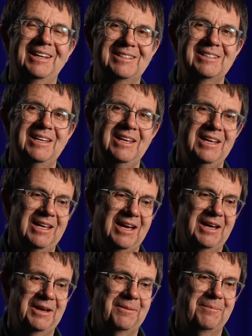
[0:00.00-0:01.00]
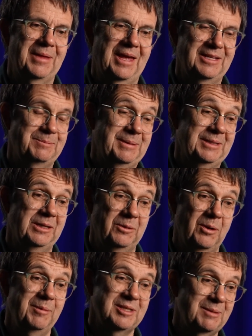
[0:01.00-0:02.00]
It's, I spend an
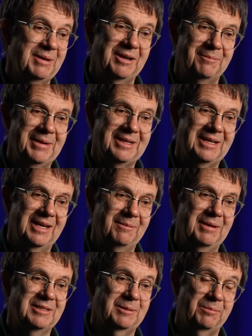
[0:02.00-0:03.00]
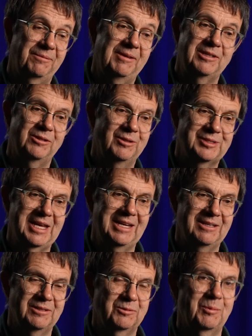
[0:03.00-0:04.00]
enormous amount of my time as a professional
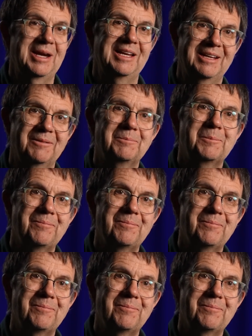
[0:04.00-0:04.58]
scientist writing.